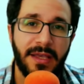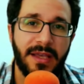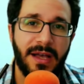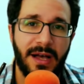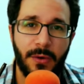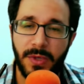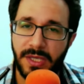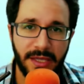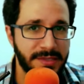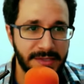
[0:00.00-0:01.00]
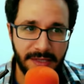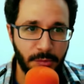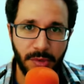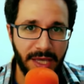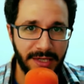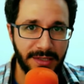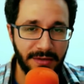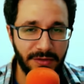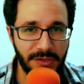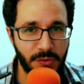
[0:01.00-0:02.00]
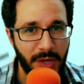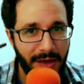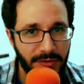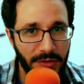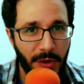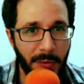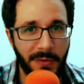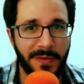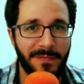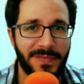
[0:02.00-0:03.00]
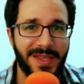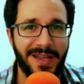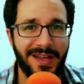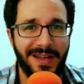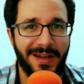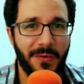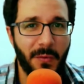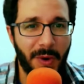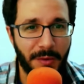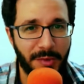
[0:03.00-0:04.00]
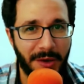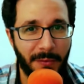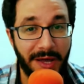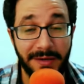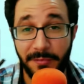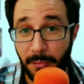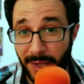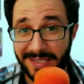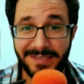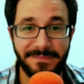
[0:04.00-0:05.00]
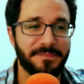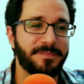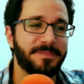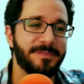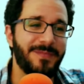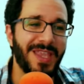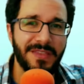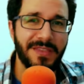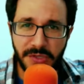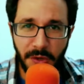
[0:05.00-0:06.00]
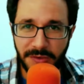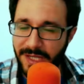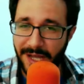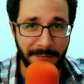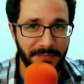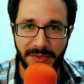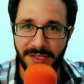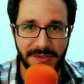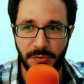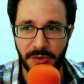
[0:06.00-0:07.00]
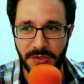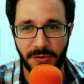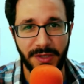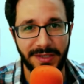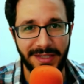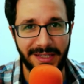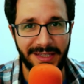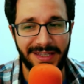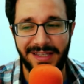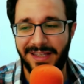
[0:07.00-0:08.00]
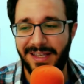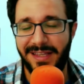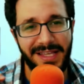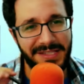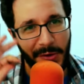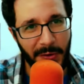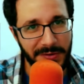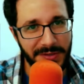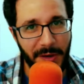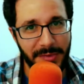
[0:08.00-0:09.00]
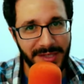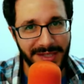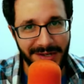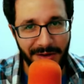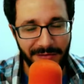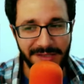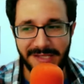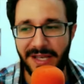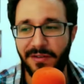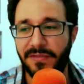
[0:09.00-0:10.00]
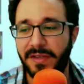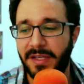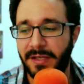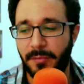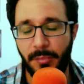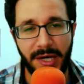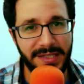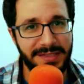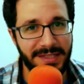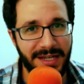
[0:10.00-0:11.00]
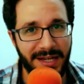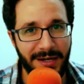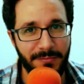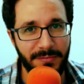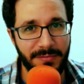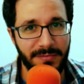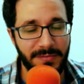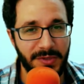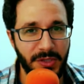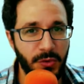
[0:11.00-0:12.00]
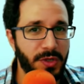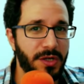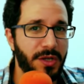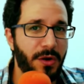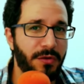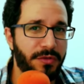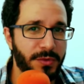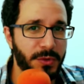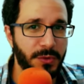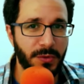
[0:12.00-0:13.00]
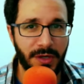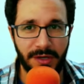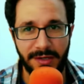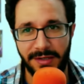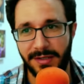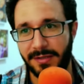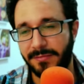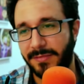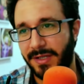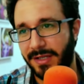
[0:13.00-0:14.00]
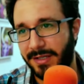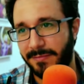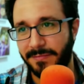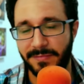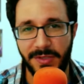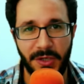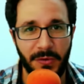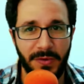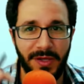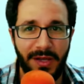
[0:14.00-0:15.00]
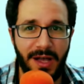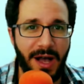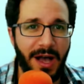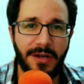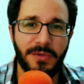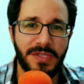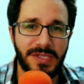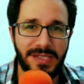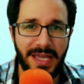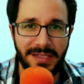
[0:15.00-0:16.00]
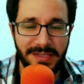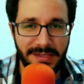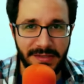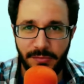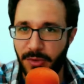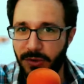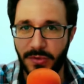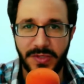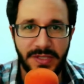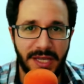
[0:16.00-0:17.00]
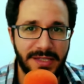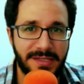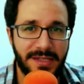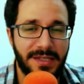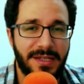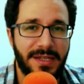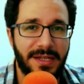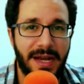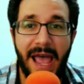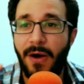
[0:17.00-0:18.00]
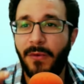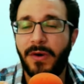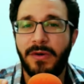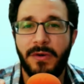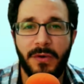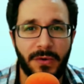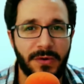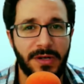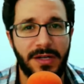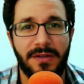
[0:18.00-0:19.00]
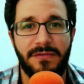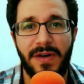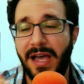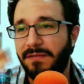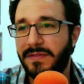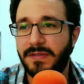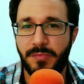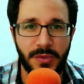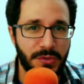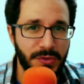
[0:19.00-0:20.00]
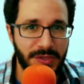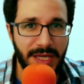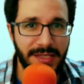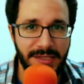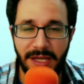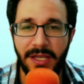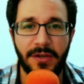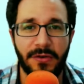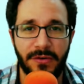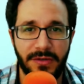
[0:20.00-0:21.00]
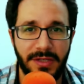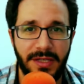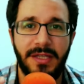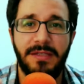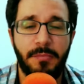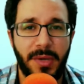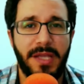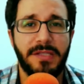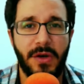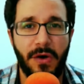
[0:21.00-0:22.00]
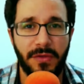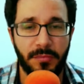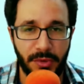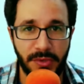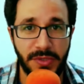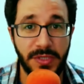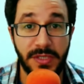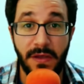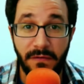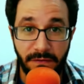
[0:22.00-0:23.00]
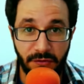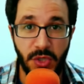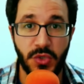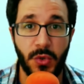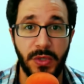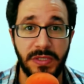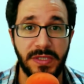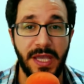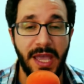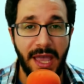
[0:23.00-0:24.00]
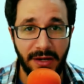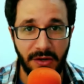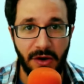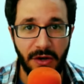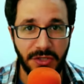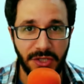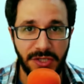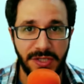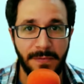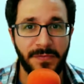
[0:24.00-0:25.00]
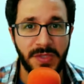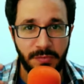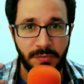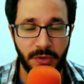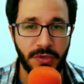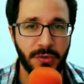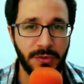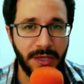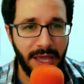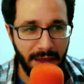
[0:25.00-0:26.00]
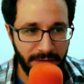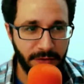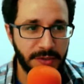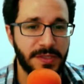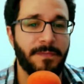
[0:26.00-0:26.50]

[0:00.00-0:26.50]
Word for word: uh, we can't skip any levels. We have to go uh, one by one. But there's no time in spirituality. That's a whole topic in and of itself. But um, you can go through, uh, um, you know, 100 states, spiritual states in, in an hour or uh, five spiritual states in a year. It depends on the person's free choice and conscious spiritual efforts.